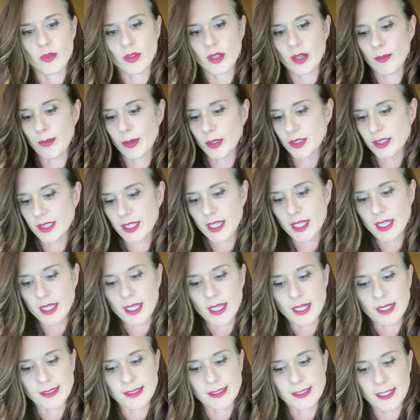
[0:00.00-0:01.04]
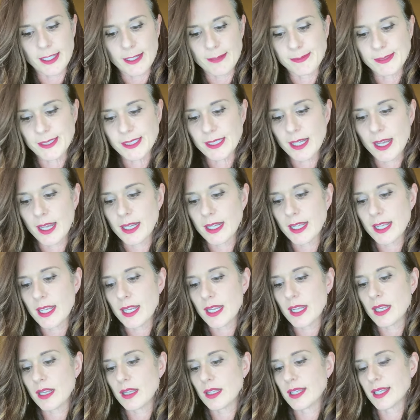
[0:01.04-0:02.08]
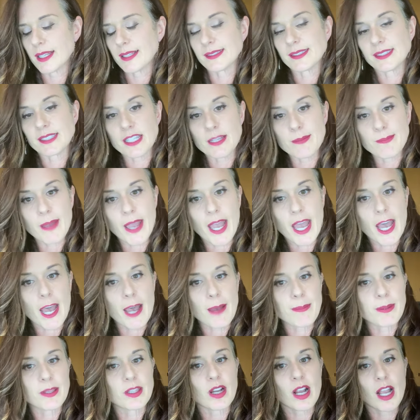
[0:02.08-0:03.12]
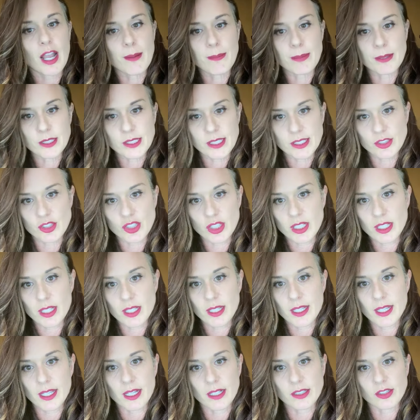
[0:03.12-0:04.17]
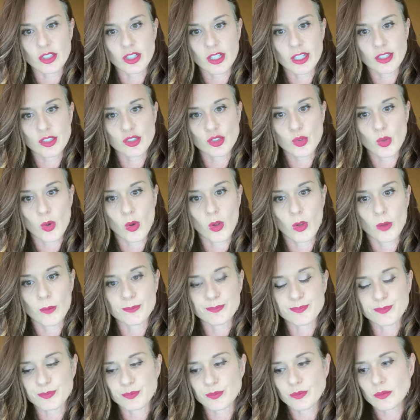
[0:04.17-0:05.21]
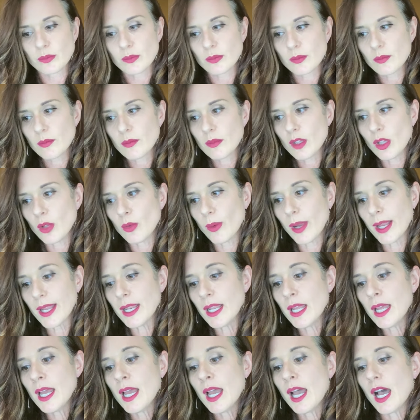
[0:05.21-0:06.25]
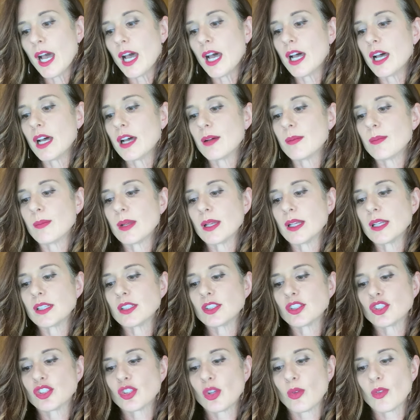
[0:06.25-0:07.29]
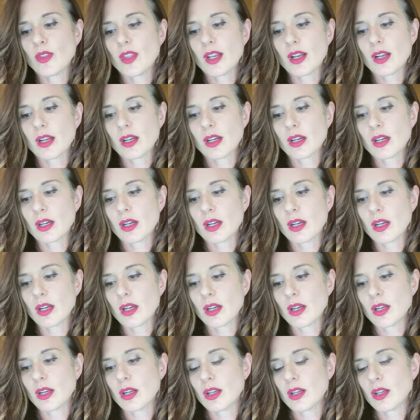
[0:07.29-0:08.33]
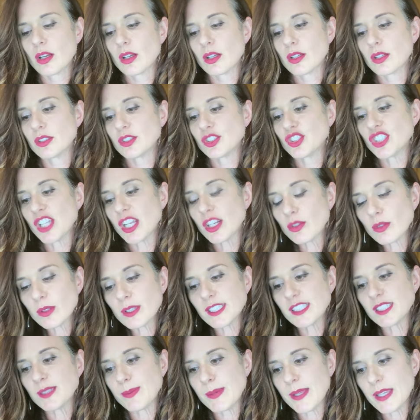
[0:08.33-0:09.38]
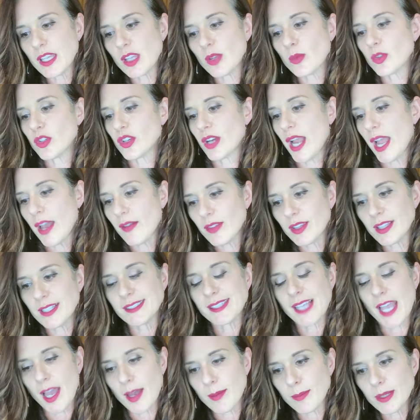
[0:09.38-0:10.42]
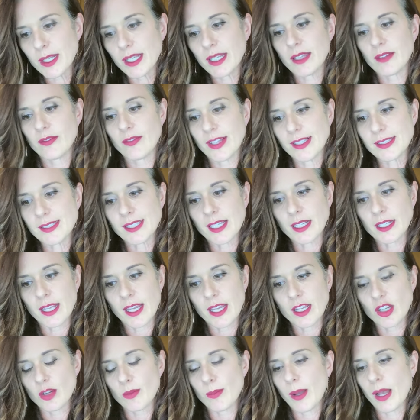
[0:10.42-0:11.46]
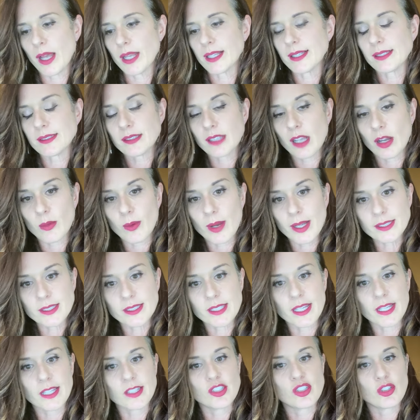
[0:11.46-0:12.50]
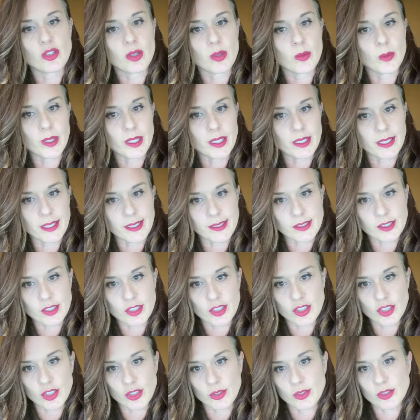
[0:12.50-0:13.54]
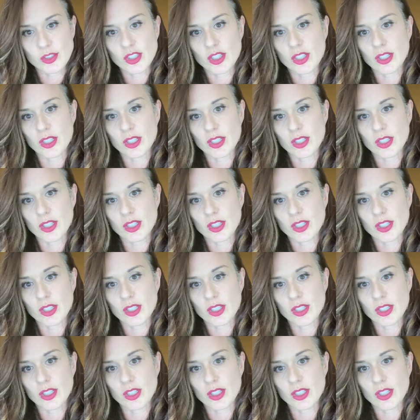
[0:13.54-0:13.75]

a person can get a sleep study, get a CPAP, and their hypertension can get under control, right? So they're, generally speaking, when you're having these apneic events at night, your body is not resting and doing what it needs to do